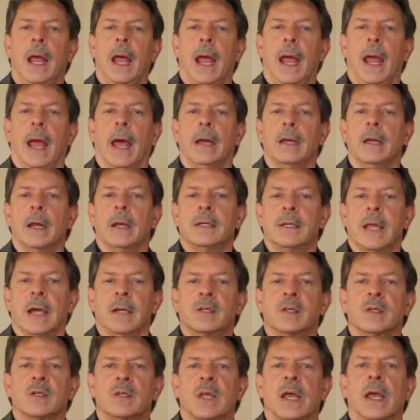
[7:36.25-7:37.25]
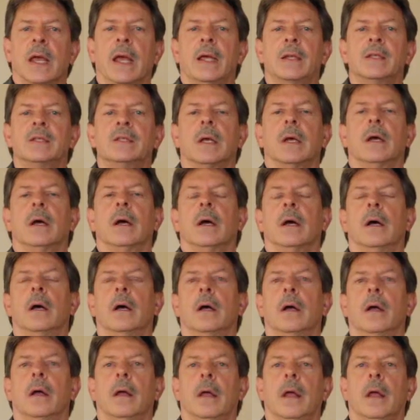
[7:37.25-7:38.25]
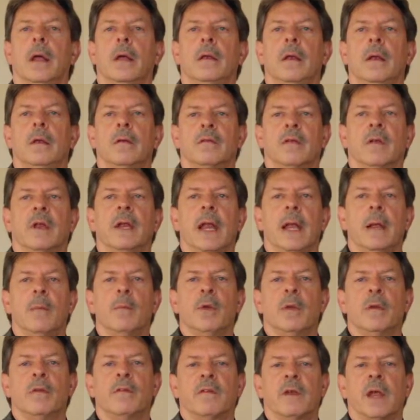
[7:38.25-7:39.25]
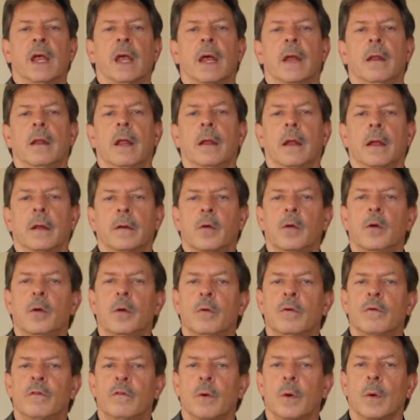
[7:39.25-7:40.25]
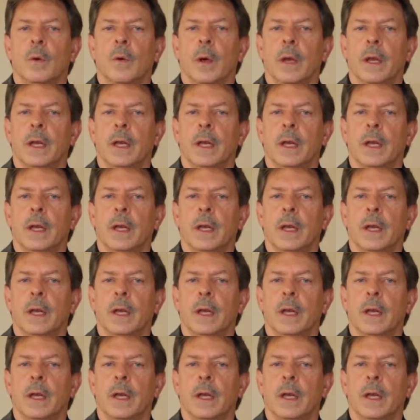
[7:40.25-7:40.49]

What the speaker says: And DEXA scans is the name of the scan they like to use to